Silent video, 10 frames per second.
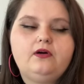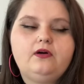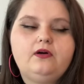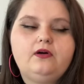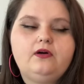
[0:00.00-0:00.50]

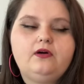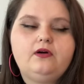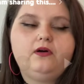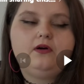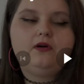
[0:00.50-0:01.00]

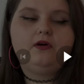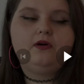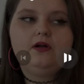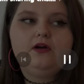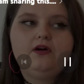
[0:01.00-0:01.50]

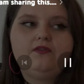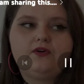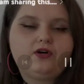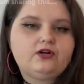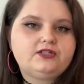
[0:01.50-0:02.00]
For
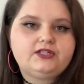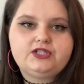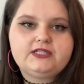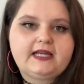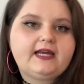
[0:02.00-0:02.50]
her to
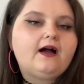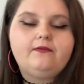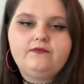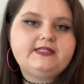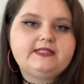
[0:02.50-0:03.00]
just like
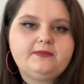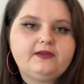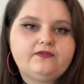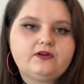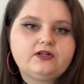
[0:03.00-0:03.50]
come visit me
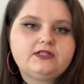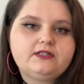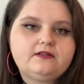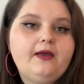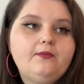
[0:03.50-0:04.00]

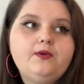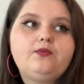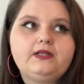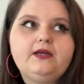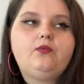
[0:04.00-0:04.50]
first. And we
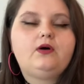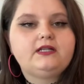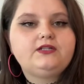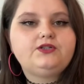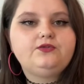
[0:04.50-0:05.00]
really
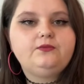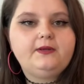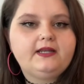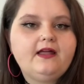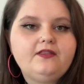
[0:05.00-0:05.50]
wanted to
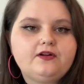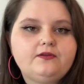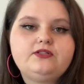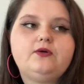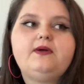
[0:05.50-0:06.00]
be together.
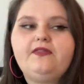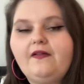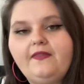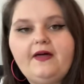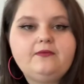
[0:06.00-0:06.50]
So we
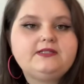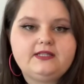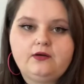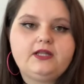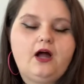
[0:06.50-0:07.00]
thought that that was
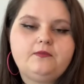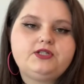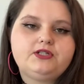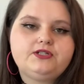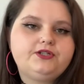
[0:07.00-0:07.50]
the only
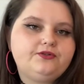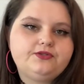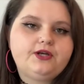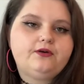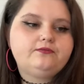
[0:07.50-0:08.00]
option to do
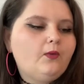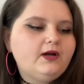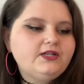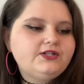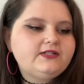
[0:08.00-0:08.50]
so.
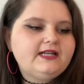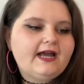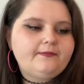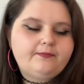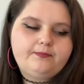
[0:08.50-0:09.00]
What is your
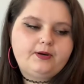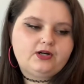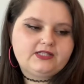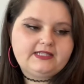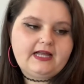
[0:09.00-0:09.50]
type
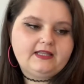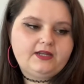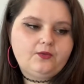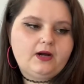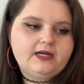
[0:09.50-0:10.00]

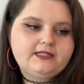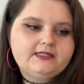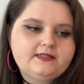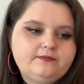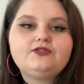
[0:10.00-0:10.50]

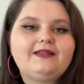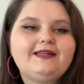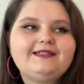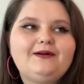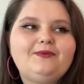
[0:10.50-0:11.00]
personality-wise. So I
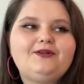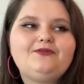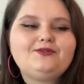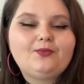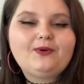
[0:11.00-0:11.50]
like someone
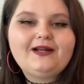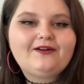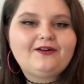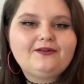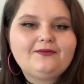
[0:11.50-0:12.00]
who's
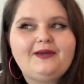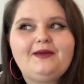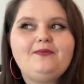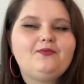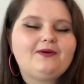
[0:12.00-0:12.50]
weird. We can
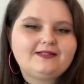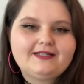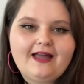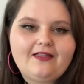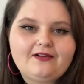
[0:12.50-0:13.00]
be weird
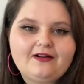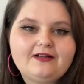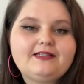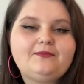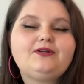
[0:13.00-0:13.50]
together.
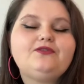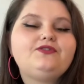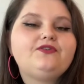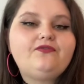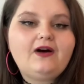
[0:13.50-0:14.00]
Someone who's
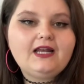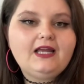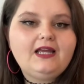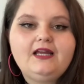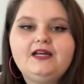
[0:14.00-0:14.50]

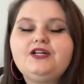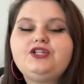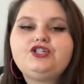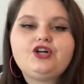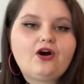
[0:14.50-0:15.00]
funny,
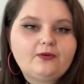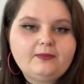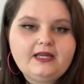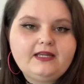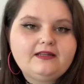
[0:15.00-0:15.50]

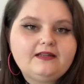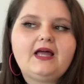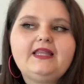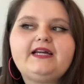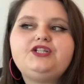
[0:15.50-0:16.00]
charming. I
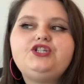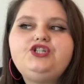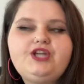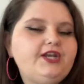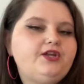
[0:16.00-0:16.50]
like a
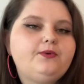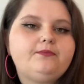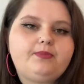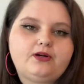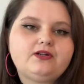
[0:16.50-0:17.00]
genuine
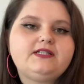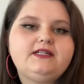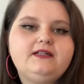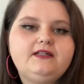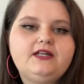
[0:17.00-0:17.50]
person,
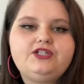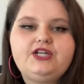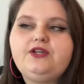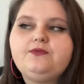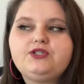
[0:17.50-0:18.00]
a
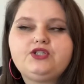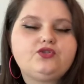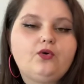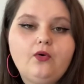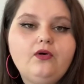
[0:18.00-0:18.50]
genuine
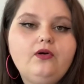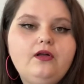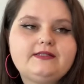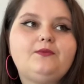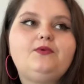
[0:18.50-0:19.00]
soul.
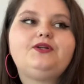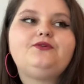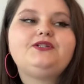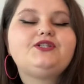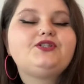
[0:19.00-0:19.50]
Someone who
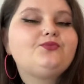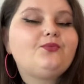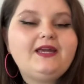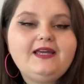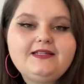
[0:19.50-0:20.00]
is
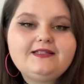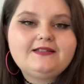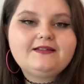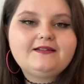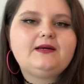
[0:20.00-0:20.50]
sweet.
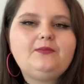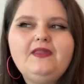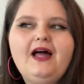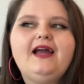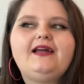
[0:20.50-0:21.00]
Someone
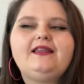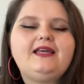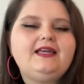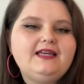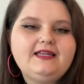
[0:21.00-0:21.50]
that I can like
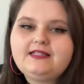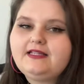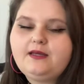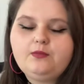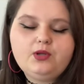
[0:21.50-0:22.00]
easily
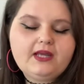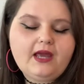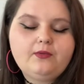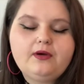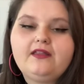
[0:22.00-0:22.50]

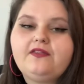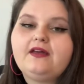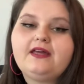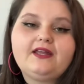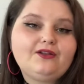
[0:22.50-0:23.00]
communicate with,
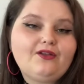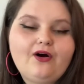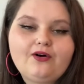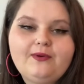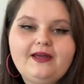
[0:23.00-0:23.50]
get
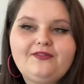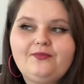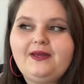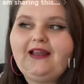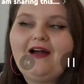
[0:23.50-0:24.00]
along with. We
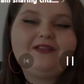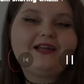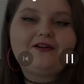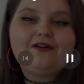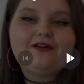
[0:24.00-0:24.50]
can have like
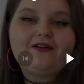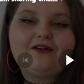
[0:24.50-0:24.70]
our...